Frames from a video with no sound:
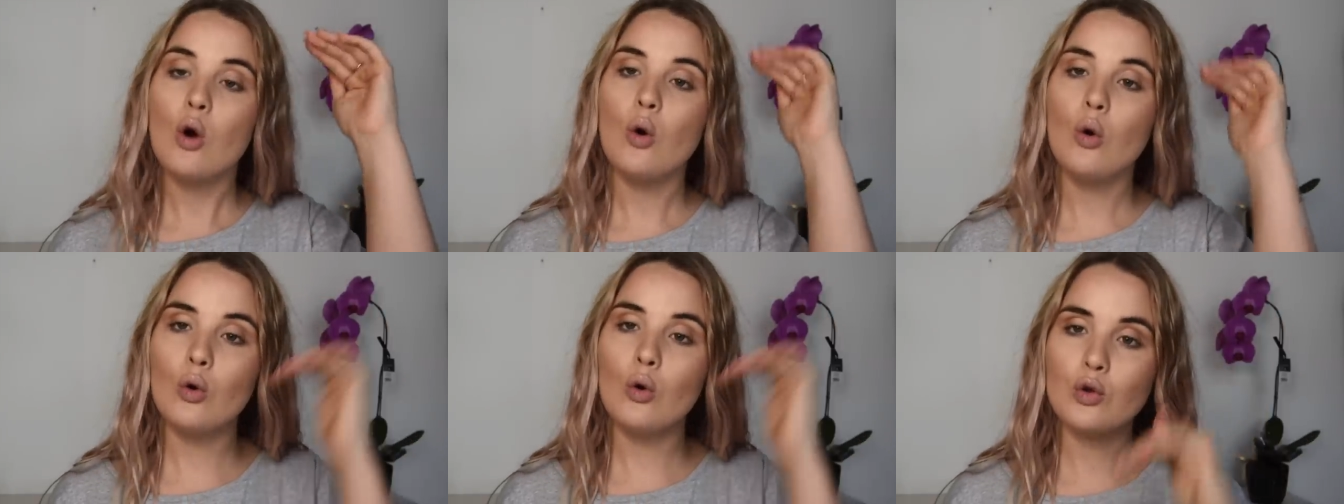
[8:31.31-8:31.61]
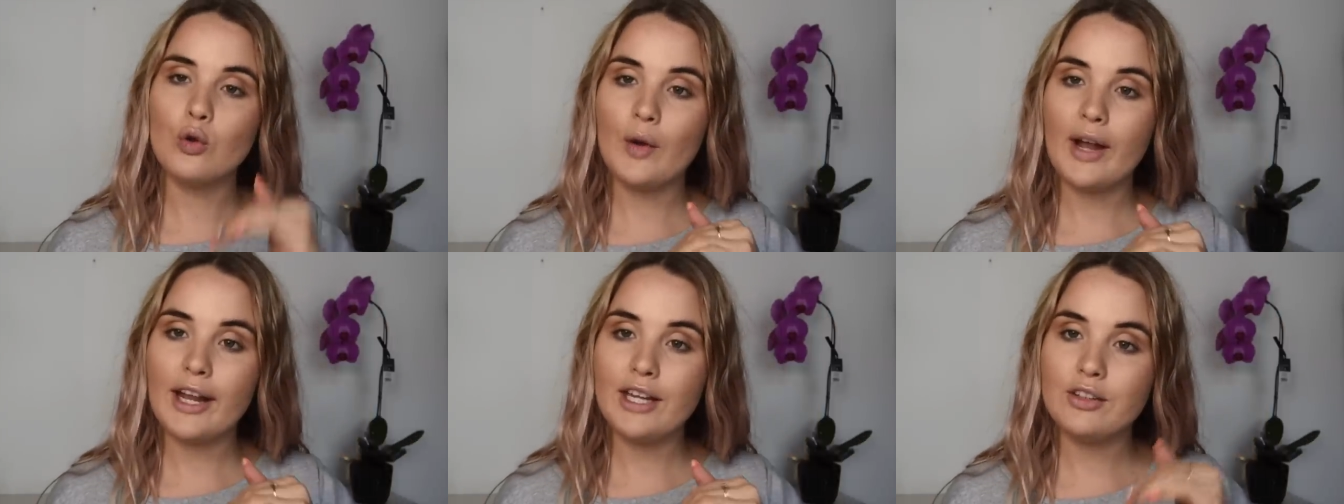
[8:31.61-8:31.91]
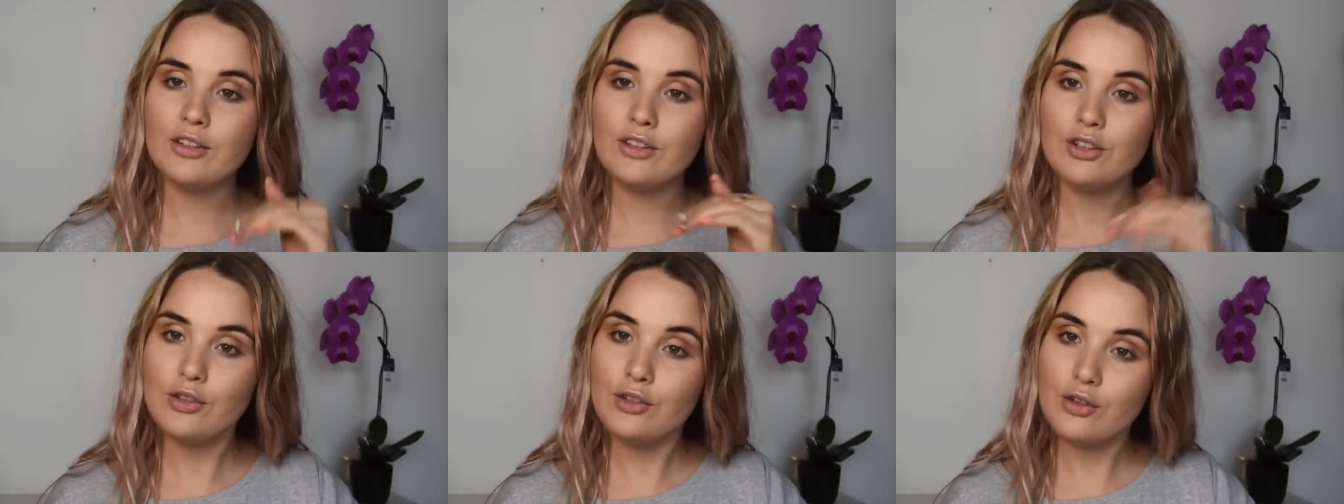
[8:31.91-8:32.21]
all the way
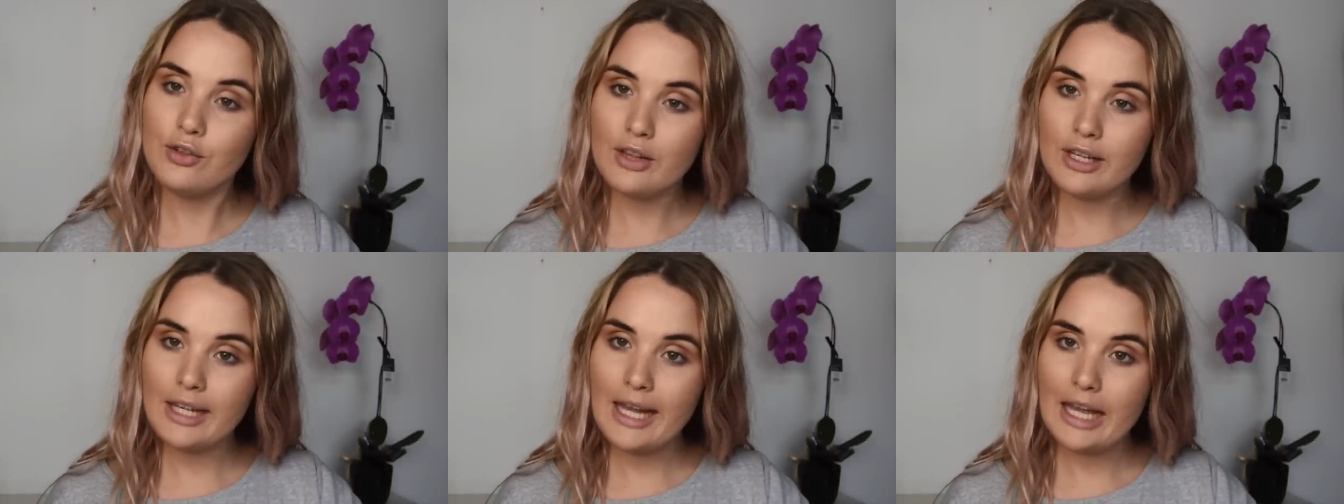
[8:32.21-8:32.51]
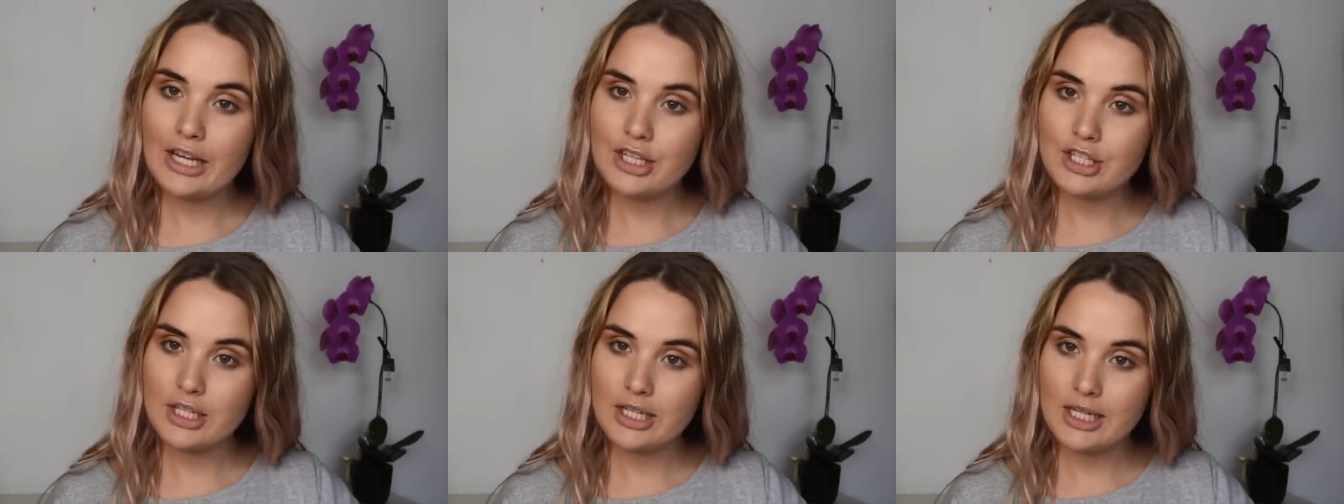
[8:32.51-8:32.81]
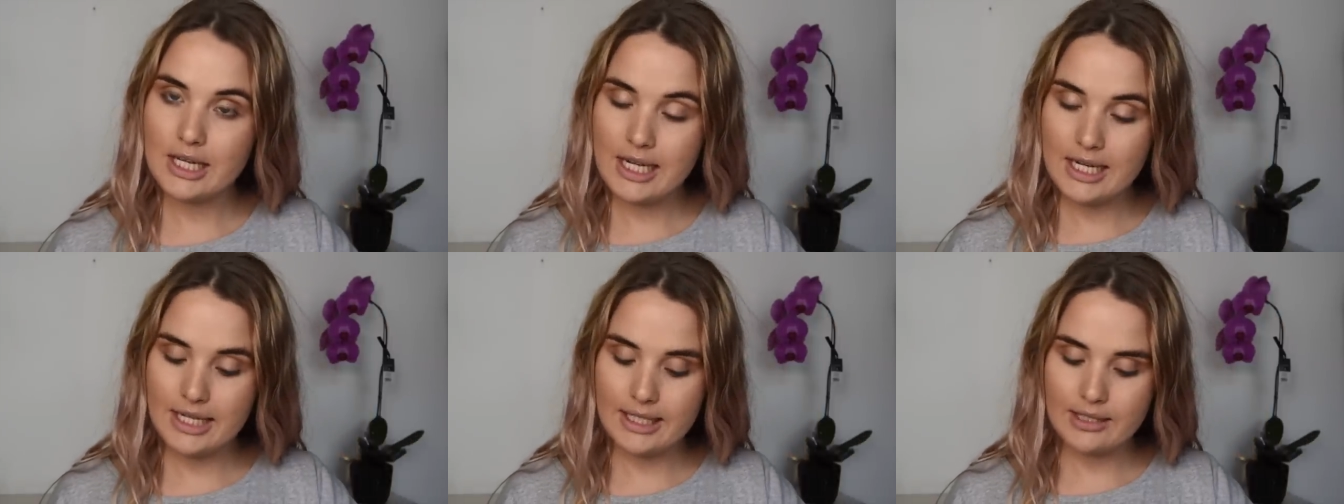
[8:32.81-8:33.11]
to the lash
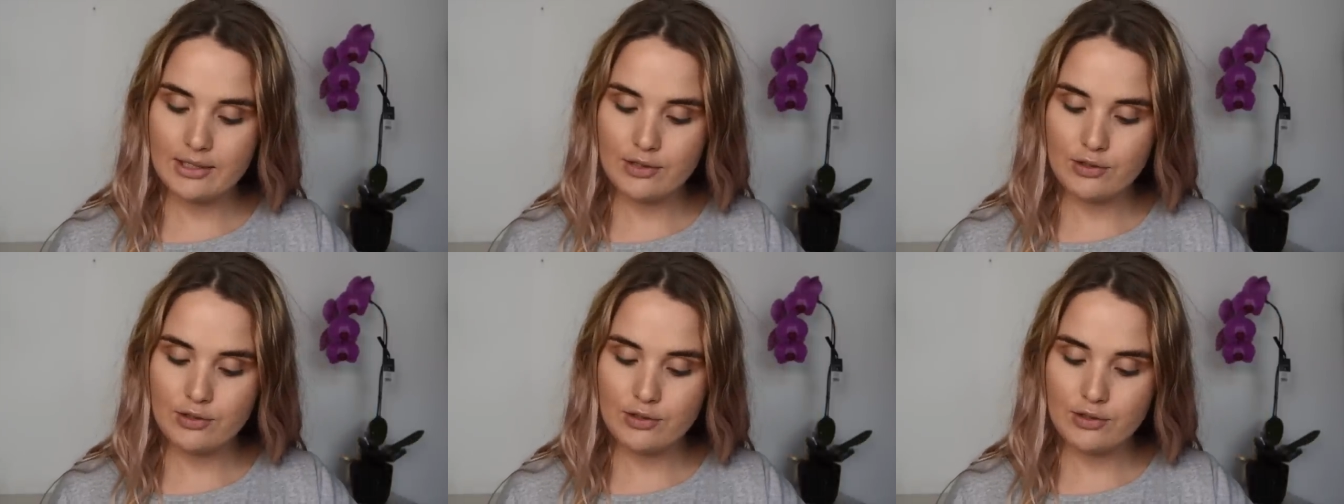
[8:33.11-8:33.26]
line.